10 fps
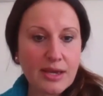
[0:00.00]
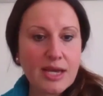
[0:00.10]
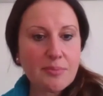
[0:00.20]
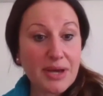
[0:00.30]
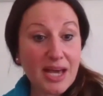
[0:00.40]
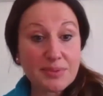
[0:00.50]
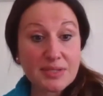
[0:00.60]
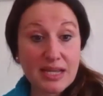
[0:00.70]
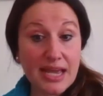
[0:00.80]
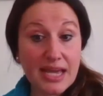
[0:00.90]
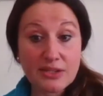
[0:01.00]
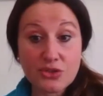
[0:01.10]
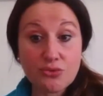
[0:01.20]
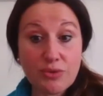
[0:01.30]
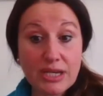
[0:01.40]
Perhaps they had
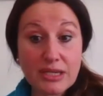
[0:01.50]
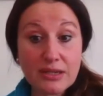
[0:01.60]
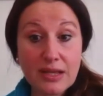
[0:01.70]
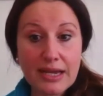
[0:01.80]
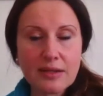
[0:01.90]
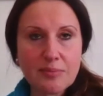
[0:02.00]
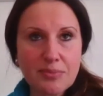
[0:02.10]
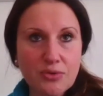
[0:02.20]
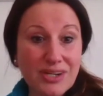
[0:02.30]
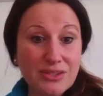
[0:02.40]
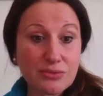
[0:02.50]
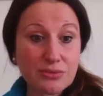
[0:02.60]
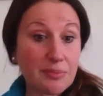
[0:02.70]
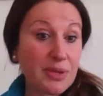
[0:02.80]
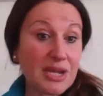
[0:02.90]
to regulate a
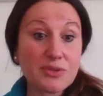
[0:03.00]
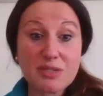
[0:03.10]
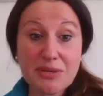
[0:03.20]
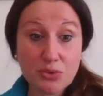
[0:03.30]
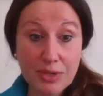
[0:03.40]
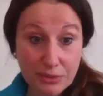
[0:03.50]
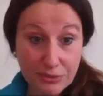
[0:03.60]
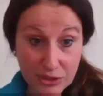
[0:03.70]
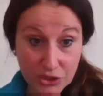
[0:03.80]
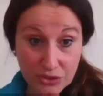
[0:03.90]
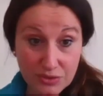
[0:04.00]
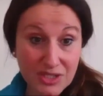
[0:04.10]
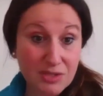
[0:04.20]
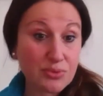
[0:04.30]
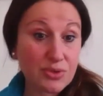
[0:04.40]
parent's mental health issues, a
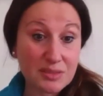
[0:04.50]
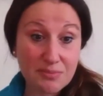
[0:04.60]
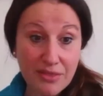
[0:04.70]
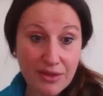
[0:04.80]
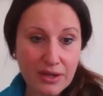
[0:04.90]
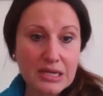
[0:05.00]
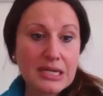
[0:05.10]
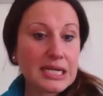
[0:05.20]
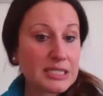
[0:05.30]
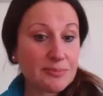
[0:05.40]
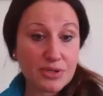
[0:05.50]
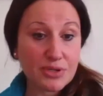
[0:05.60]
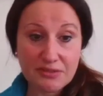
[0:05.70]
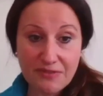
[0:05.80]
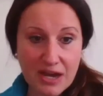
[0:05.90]
depressed mother, a
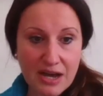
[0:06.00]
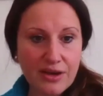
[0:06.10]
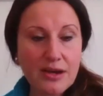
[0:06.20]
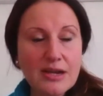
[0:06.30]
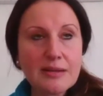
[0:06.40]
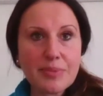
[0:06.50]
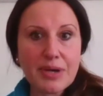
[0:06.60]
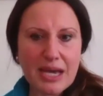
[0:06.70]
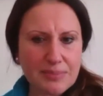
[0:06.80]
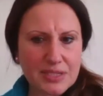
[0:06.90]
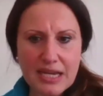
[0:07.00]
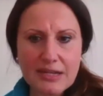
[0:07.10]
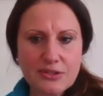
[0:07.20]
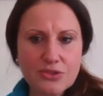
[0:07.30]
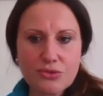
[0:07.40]
depressed father. Perhaps they had
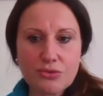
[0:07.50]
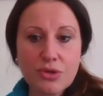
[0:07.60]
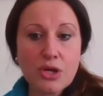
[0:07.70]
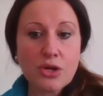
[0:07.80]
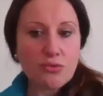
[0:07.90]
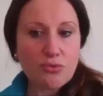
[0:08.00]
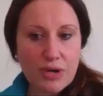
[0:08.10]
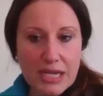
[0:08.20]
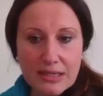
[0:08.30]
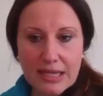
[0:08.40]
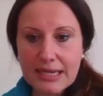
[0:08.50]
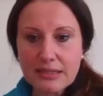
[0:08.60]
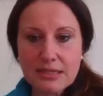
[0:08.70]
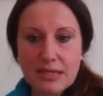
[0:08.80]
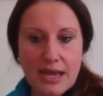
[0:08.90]
to
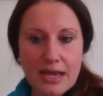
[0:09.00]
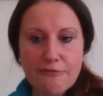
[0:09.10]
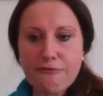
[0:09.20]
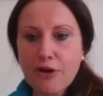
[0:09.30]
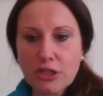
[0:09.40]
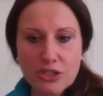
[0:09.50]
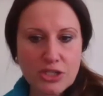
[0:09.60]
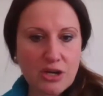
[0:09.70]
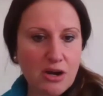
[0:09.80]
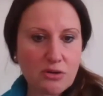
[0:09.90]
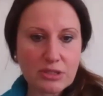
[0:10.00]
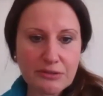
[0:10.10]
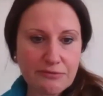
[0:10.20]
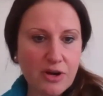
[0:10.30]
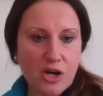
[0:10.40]
regulate a volatile
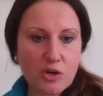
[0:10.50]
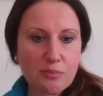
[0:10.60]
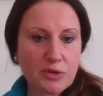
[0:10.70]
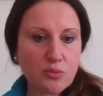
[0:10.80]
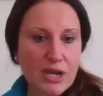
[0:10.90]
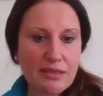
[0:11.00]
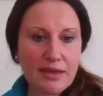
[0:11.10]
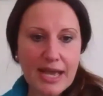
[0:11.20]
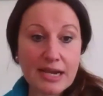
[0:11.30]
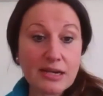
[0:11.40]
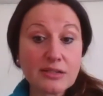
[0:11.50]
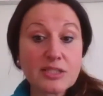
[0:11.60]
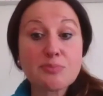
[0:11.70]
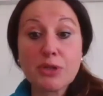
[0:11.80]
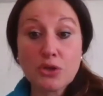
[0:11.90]
environment where they had an
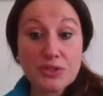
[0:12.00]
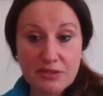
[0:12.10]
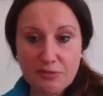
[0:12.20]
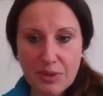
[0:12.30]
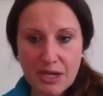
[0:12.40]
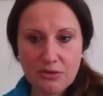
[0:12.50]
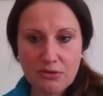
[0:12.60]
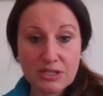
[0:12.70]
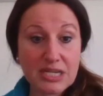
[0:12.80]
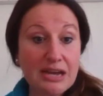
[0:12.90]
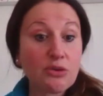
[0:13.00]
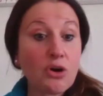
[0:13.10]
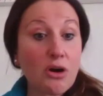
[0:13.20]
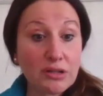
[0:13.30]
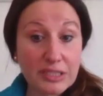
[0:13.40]
explosive parent, an
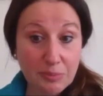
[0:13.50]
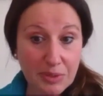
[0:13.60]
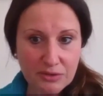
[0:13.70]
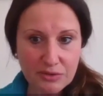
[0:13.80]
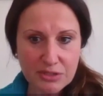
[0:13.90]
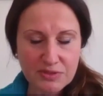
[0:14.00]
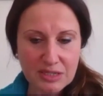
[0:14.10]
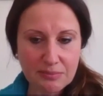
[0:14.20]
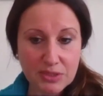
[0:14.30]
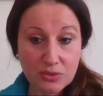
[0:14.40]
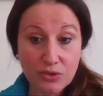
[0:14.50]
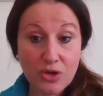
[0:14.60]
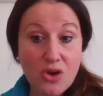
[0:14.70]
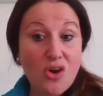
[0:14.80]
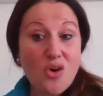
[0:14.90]
alcoholic parent of some sort,
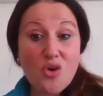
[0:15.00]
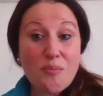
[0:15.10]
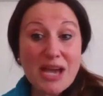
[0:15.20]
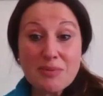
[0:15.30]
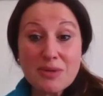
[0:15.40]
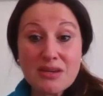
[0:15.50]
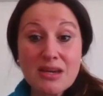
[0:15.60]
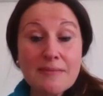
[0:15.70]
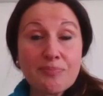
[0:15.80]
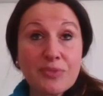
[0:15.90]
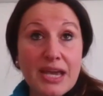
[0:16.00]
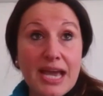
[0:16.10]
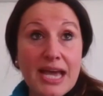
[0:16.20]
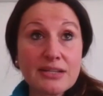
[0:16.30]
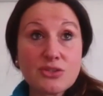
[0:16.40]
or maybe they
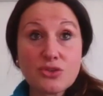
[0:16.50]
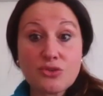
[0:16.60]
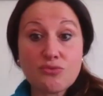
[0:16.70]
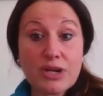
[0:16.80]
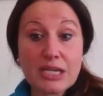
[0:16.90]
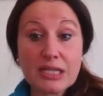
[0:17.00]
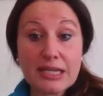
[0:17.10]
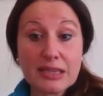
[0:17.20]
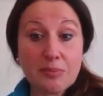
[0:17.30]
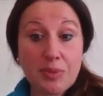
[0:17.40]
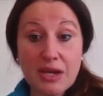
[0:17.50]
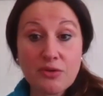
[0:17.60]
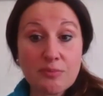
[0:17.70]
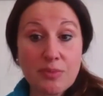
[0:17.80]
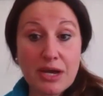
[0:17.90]
had to regulate the
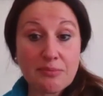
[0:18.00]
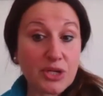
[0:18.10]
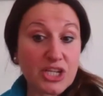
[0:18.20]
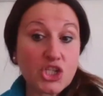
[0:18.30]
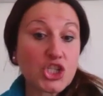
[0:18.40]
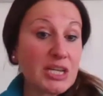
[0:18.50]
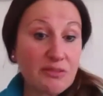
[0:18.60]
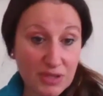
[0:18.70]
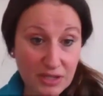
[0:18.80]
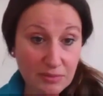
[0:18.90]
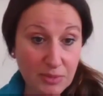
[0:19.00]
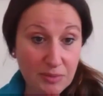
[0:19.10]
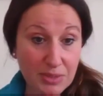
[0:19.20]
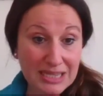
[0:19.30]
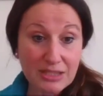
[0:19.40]
parent by achieving, by
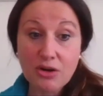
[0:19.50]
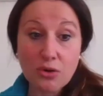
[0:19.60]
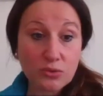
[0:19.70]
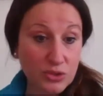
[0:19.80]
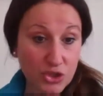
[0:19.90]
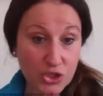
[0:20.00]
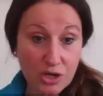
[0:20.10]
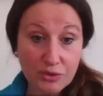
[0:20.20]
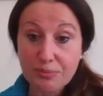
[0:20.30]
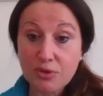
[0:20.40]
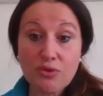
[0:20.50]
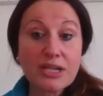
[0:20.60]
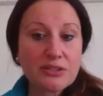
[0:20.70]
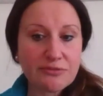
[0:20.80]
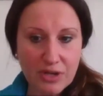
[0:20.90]
being the golden child, the
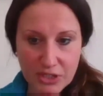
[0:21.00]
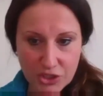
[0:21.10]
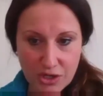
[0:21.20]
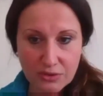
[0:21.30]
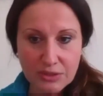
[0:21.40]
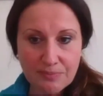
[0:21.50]
parentified child.